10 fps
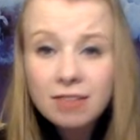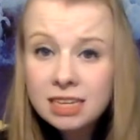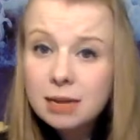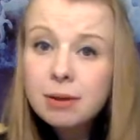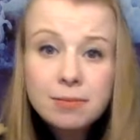Like
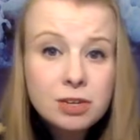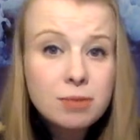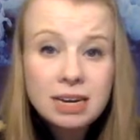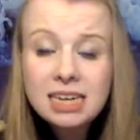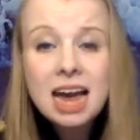sometimes you
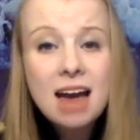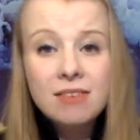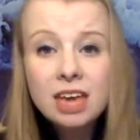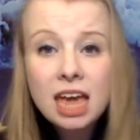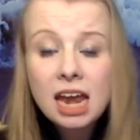might need to
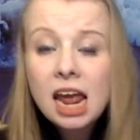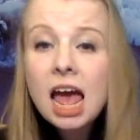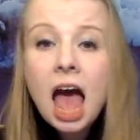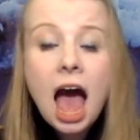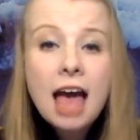advocate
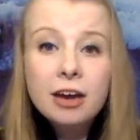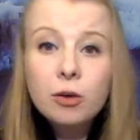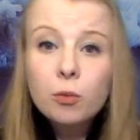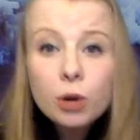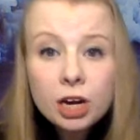at
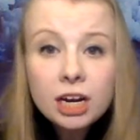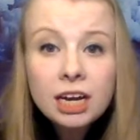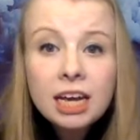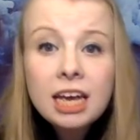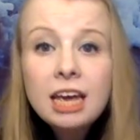your work
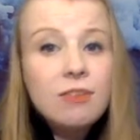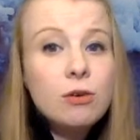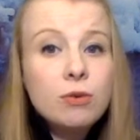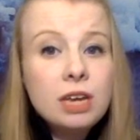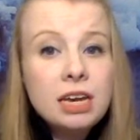if
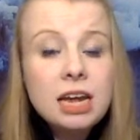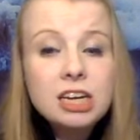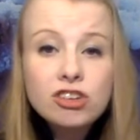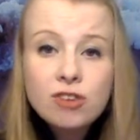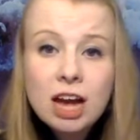you need a
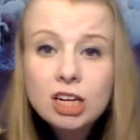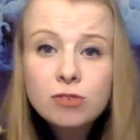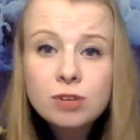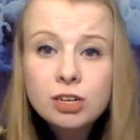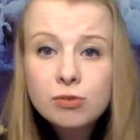
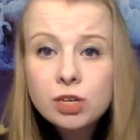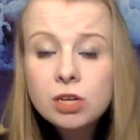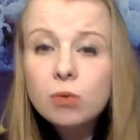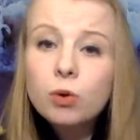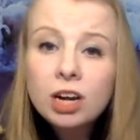distraction-reduced
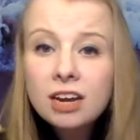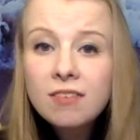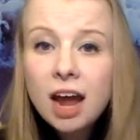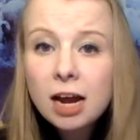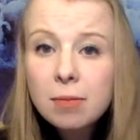work
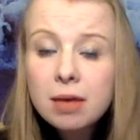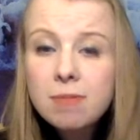environment.